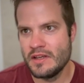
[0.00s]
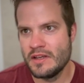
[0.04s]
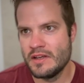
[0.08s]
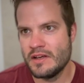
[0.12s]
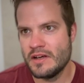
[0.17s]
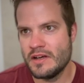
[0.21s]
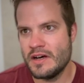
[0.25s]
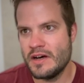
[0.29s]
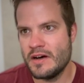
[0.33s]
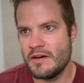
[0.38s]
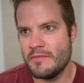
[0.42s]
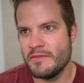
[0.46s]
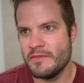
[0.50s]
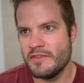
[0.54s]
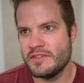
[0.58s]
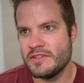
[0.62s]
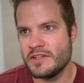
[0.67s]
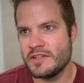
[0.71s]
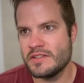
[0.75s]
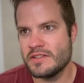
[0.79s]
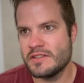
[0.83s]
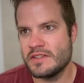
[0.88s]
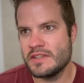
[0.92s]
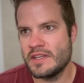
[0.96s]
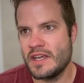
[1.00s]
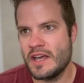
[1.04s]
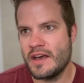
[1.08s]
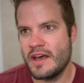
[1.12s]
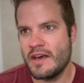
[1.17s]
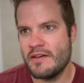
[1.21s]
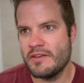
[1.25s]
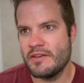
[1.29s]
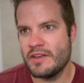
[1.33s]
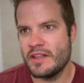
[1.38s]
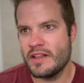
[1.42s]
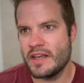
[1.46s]
Um, as you can see, I
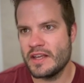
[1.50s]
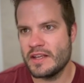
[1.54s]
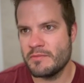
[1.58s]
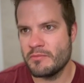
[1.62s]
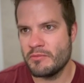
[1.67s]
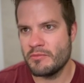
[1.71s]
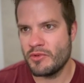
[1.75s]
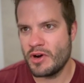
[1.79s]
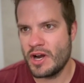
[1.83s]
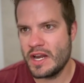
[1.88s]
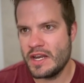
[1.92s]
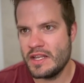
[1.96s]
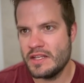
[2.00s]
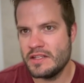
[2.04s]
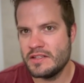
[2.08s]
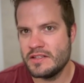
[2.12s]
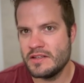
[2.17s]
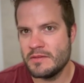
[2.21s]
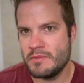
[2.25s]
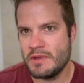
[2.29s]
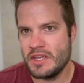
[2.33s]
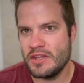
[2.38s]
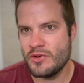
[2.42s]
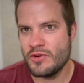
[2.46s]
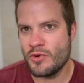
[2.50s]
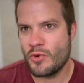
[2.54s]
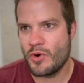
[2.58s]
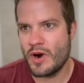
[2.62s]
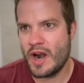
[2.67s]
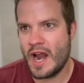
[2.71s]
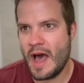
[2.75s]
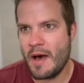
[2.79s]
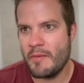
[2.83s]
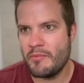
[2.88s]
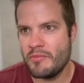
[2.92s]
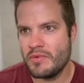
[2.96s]
have it like branded to be your
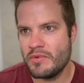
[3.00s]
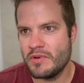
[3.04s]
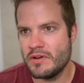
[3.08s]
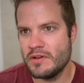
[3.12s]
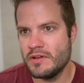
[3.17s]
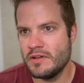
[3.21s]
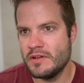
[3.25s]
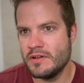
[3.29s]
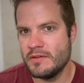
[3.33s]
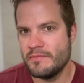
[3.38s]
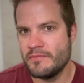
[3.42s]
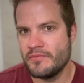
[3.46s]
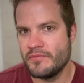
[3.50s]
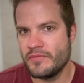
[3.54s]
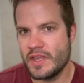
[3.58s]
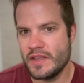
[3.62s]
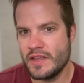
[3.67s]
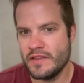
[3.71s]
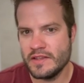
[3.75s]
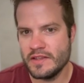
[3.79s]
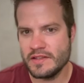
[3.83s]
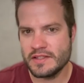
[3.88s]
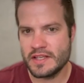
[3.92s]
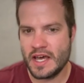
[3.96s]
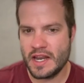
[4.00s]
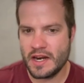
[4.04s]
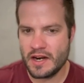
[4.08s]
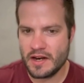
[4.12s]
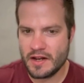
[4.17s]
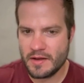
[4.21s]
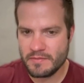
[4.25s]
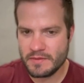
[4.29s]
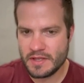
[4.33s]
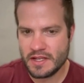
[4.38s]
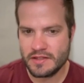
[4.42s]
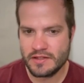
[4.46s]
app. Um, and this got an
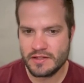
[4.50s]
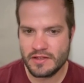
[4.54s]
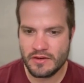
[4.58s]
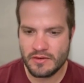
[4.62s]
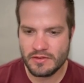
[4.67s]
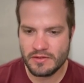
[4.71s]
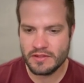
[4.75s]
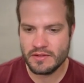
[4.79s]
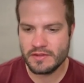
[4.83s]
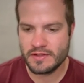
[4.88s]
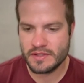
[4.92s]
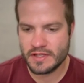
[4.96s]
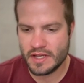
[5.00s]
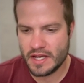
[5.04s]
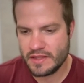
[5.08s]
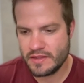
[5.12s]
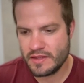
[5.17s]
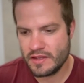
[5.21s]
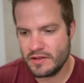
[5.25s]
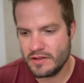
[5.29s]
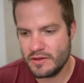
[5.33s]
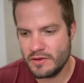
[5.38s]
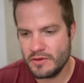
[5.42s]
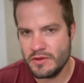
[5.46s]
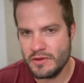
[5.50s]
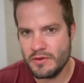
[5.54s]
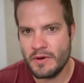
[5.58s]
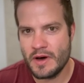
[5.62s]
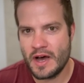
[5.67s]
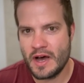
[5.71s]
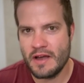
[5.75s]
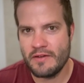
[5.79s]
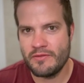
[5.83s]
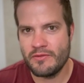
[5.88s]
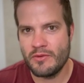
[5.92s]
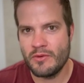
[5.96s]
update too, so it's got the new
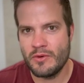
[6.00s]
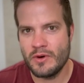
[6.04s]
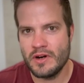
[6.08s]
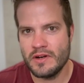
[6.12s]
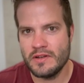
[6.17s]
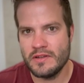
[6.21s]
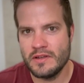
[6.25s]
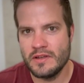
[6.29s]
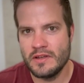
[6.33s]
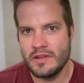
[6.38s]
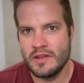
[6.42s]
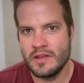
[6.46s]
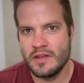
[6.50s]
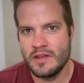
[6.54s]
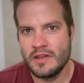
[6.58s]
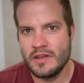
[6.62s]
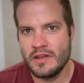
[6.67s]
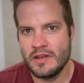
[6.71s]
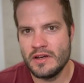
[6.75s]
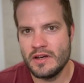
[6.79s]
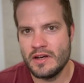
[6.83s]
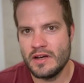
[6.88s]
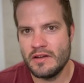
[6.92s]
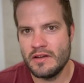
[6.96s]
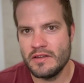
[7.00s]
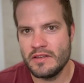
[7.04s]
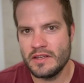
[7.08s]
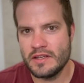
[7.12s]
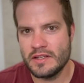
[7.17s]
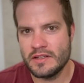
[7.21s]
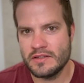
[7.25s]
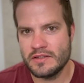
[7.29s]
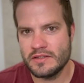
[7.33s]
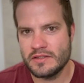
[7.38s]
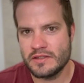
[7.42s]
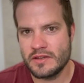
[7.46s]
UI for it. Uh, you
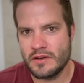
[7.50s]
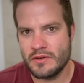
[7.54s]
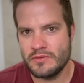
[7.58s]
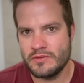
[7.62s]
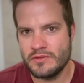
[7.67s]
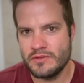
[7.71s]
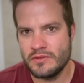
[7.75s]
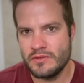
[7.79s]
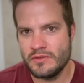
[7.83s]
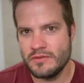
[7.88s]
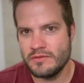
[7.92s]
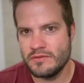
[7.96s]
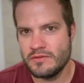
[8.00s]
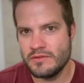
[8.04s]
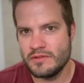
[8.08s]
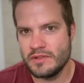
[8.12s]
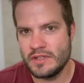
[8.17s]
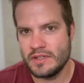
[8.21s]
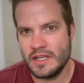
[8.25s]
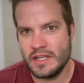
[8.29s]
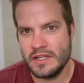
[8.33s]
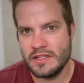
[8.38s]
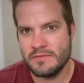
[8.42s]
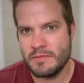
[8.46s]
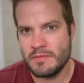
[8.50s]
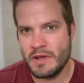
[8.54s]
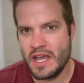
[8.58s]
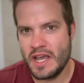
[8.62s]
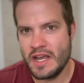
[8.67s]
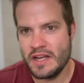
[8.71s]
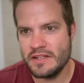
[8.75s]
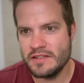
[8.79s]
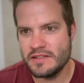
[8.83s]
can just go to, to, each page.